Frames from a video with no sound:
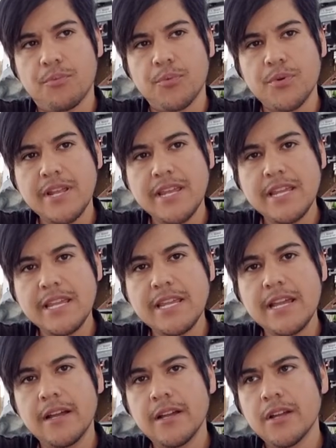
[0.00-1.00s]

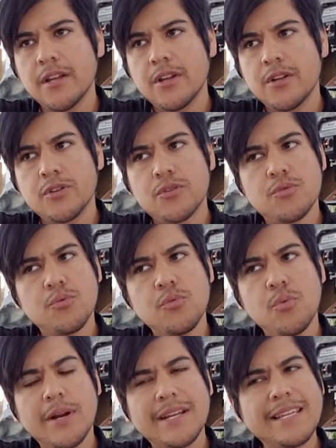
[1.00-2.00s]

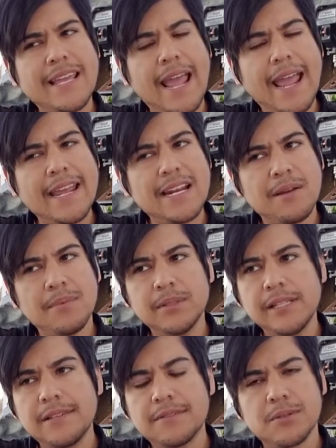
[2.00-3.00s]
328, I
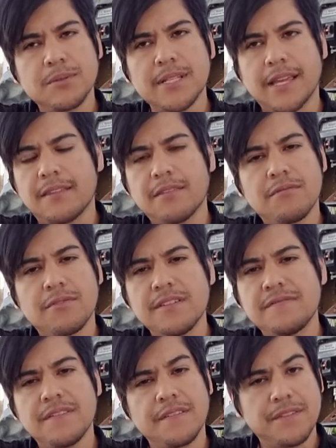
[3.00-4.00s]
believe. So it was like
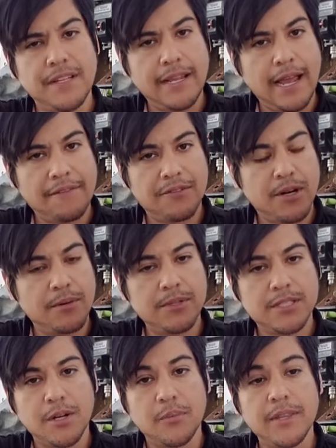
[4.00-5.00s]
350 after I
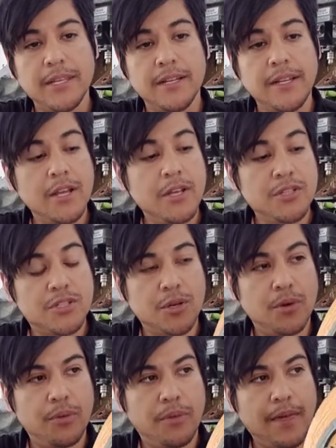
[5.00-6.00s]
was done with it.
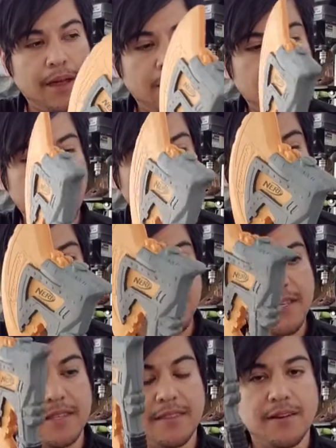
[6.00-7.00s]
So that let me
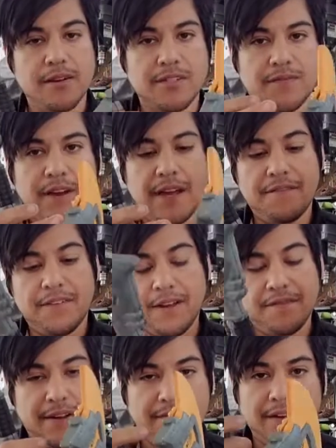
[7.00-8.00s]
see, there's five,
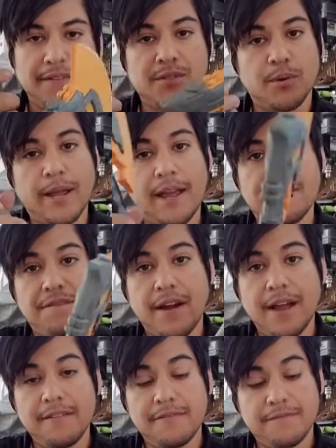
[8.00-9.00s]
five, five, five. So I have
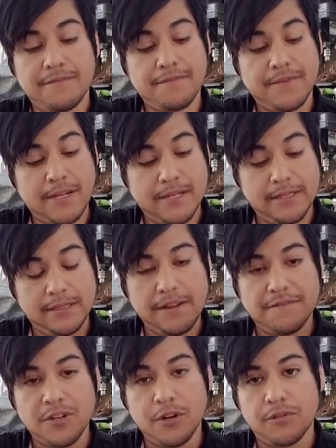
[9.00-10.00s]
five uh,
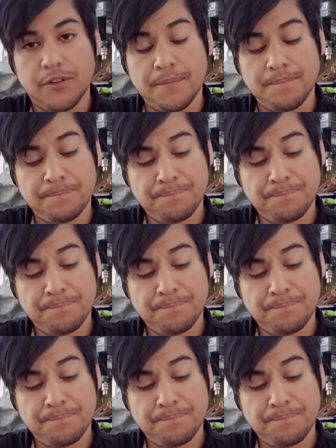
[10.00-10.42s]
left over.